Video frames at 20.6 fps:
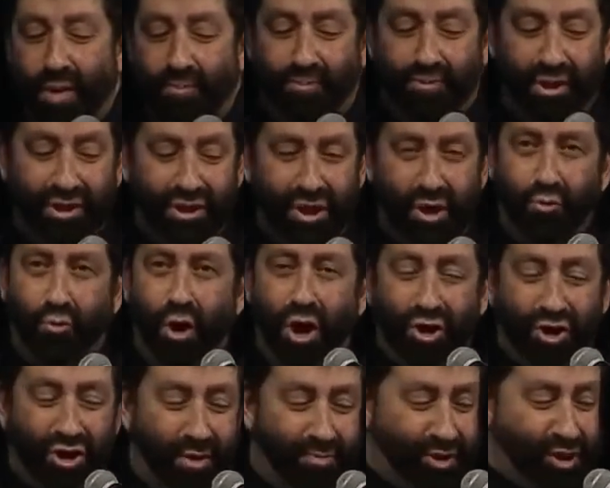a prison
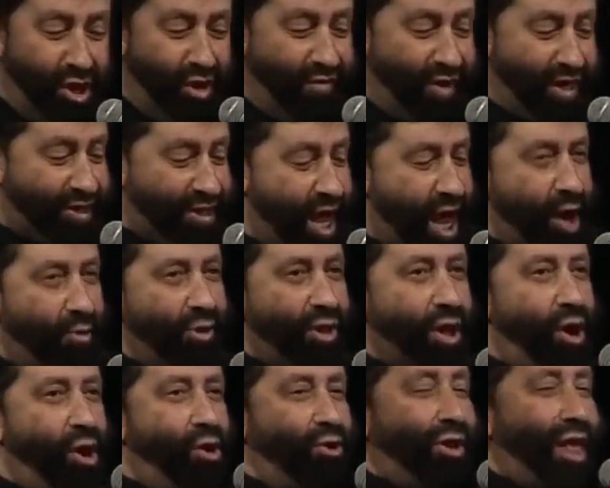worship service with
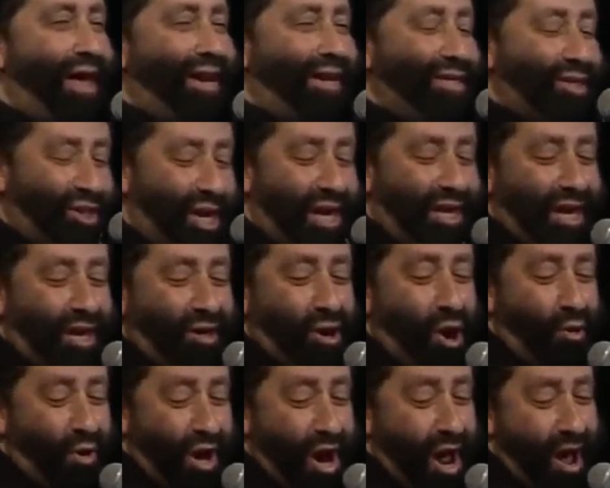a whole lot of shaking
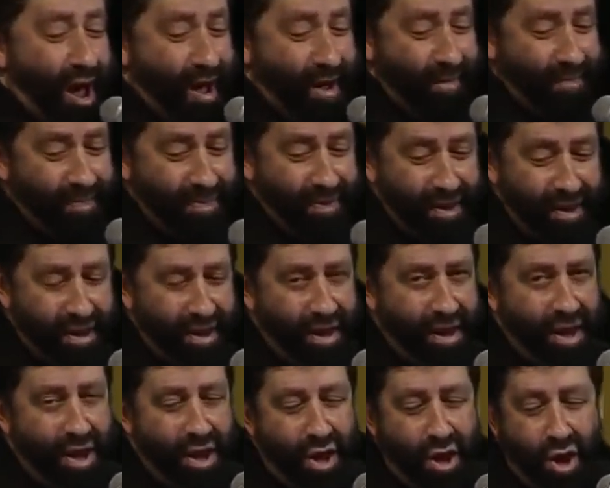going on.
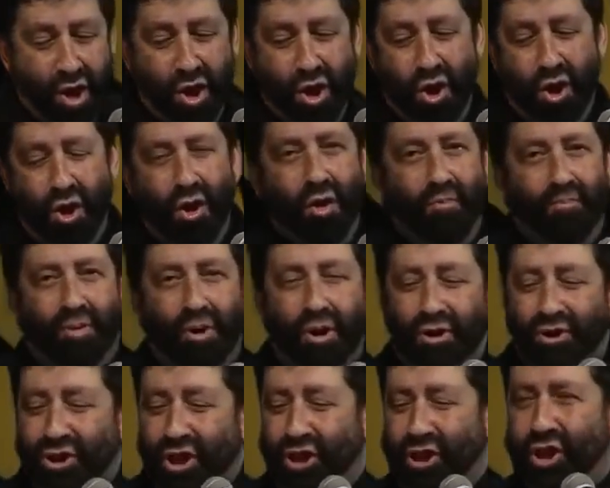
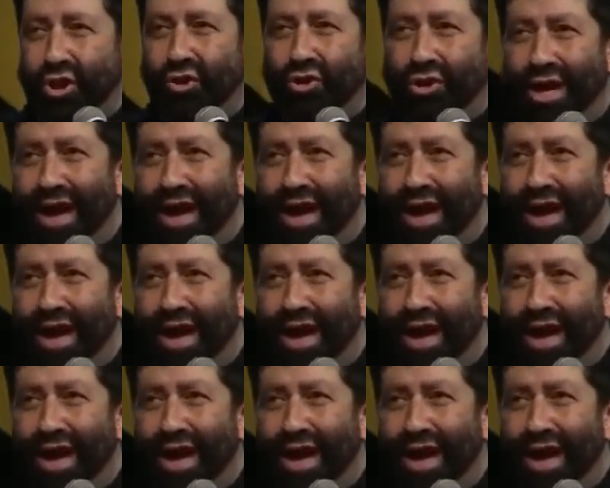Persecute